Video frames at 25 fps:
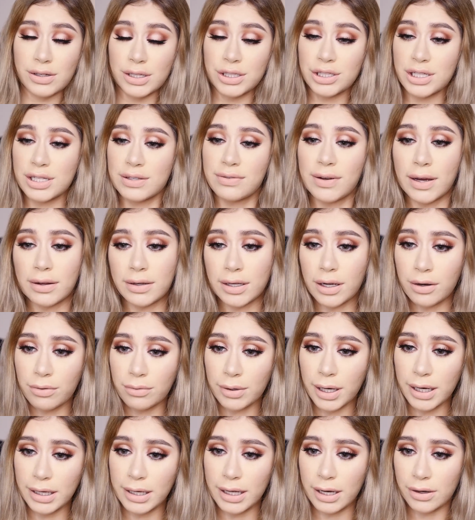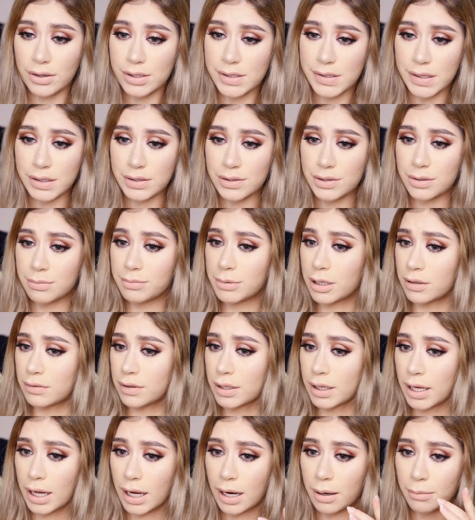So I just found out right now as I zoomed
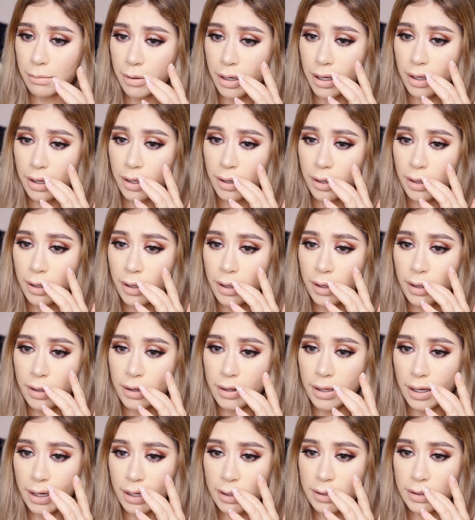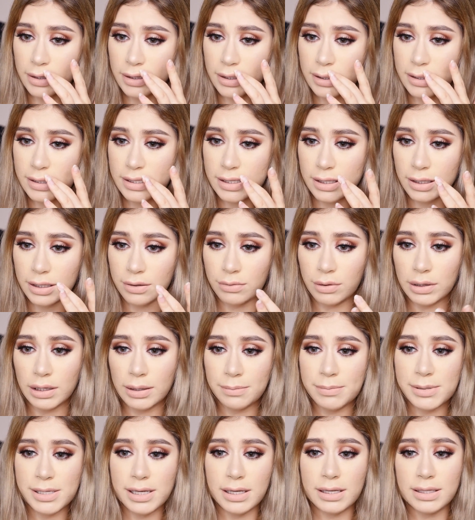out the camera that this
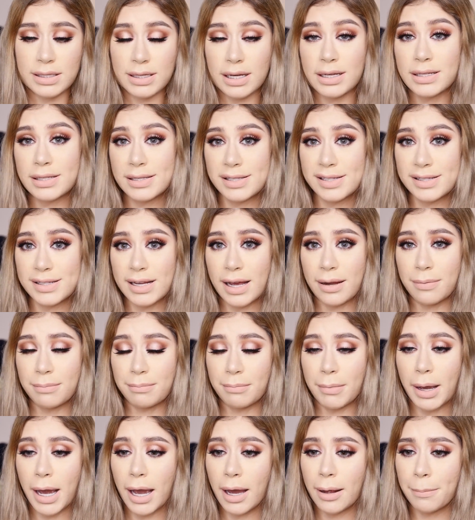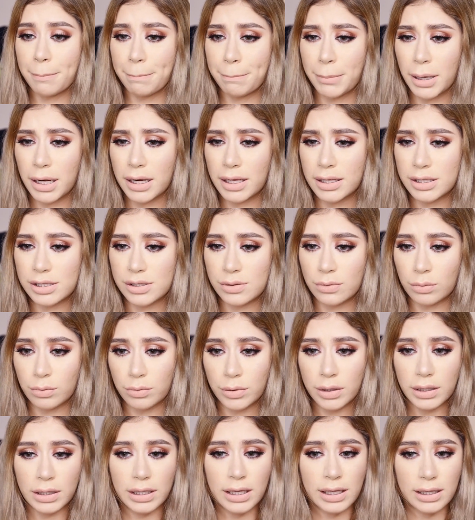liquid lipstick does set matte, but it's
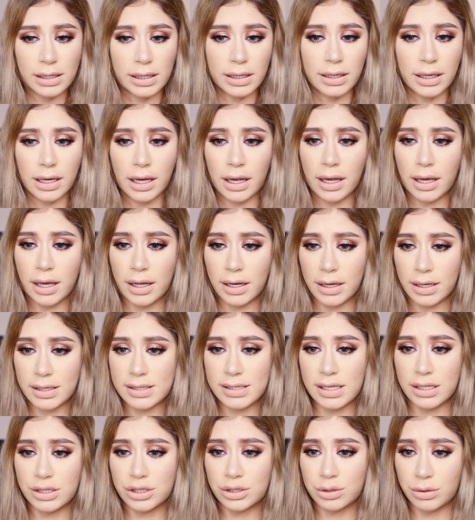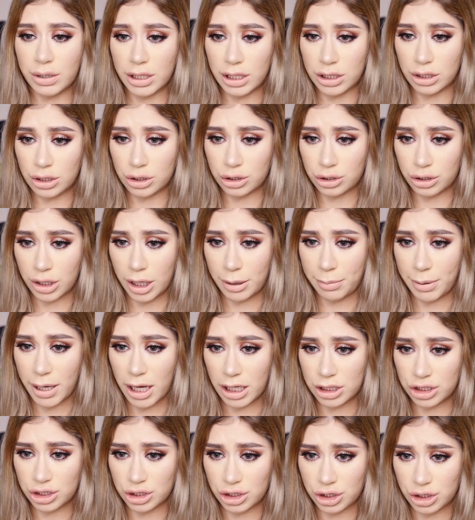really clinging and accentuating the dry
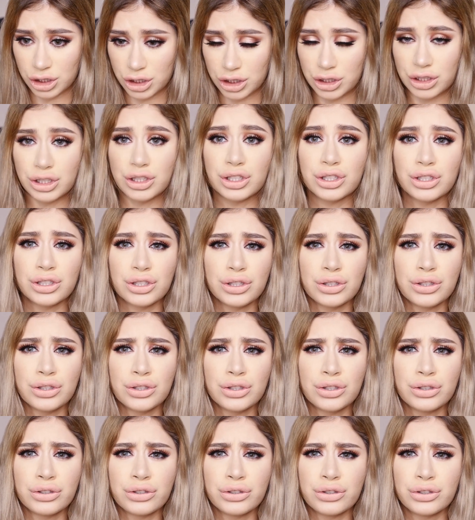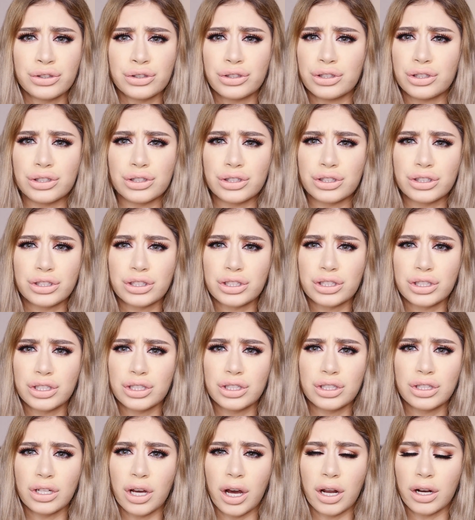patches. Like,
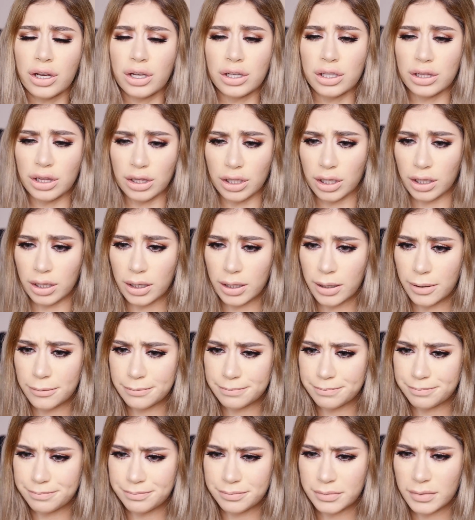it's not a good look.